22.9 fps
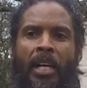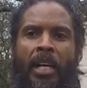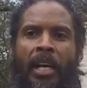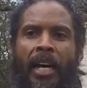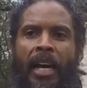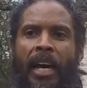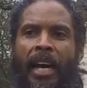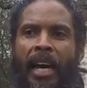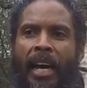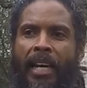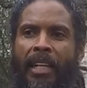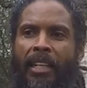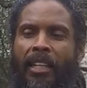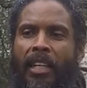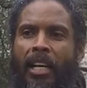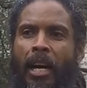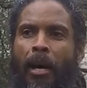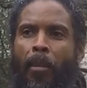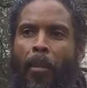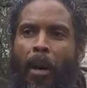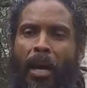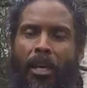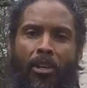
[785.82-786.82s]
And
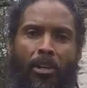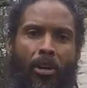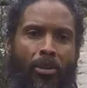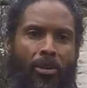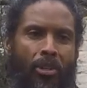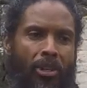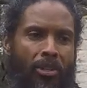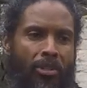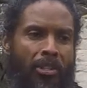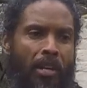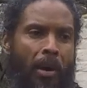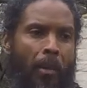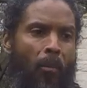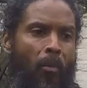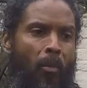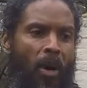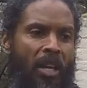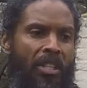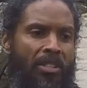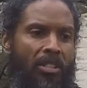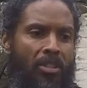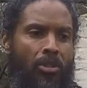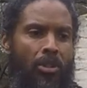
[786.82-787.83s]
I know there's some
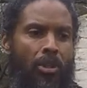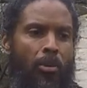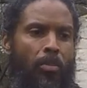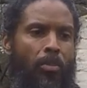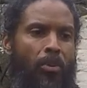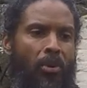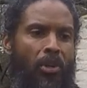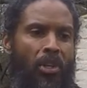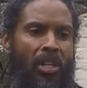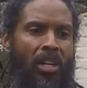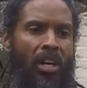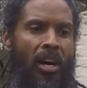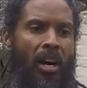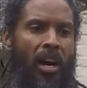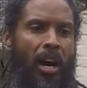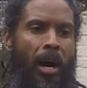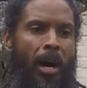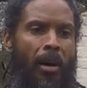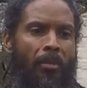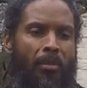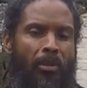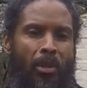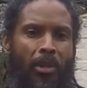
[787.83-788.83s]
ones that you can put on your
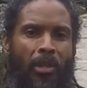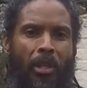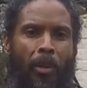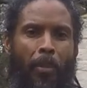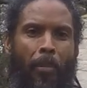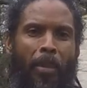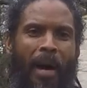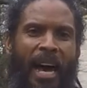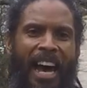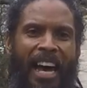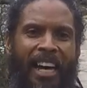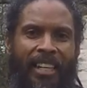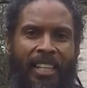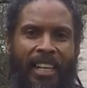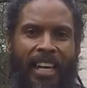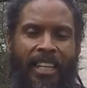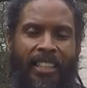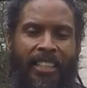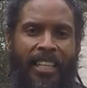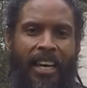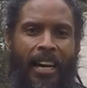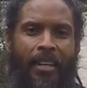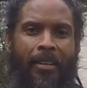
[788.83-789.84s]
arm on a band
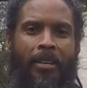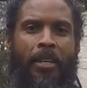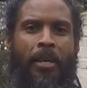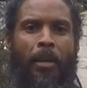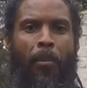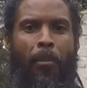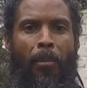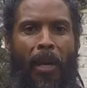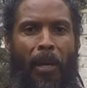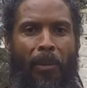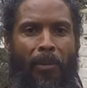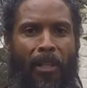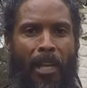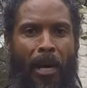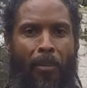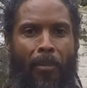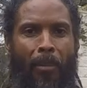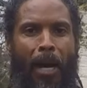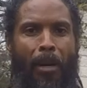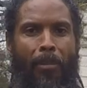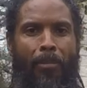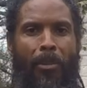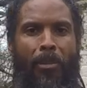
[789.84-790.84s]
like that, maybe that
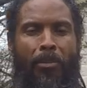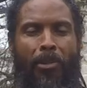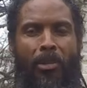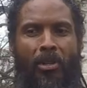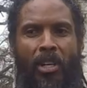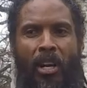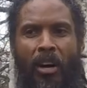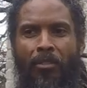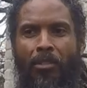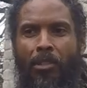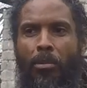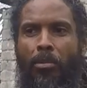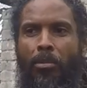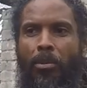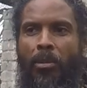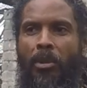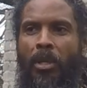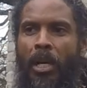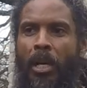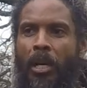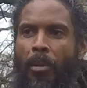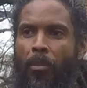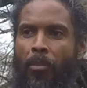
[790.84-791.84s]
might be more comfortable,
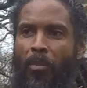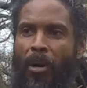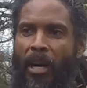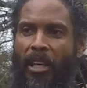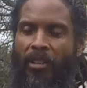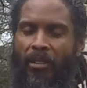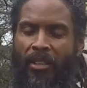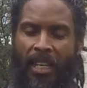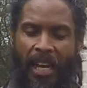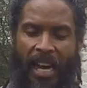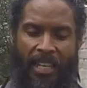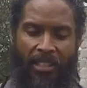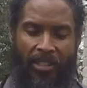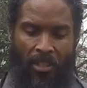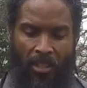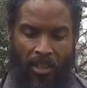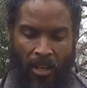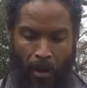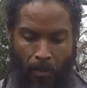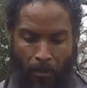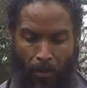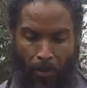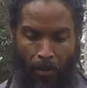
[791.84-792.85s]
but as a
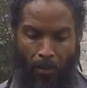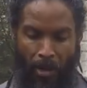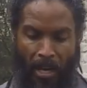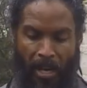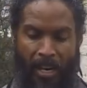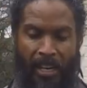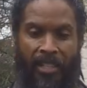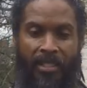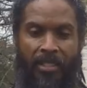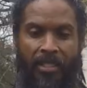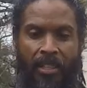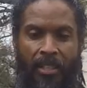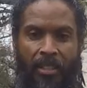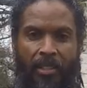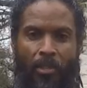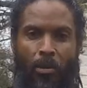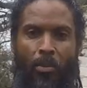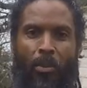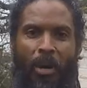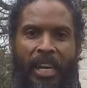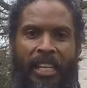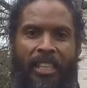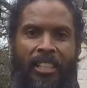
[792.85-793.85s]
compromise, the
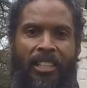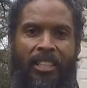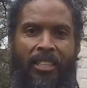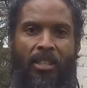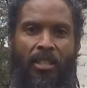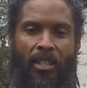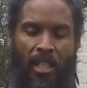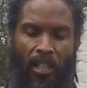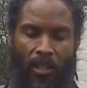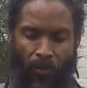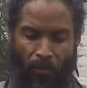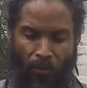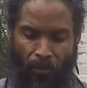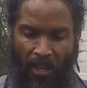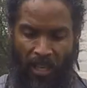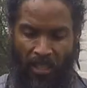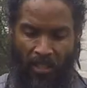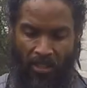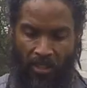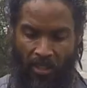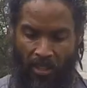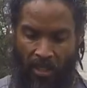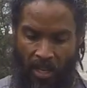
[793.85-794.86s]
way this is
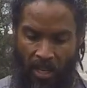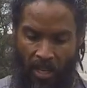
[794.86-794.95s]
fits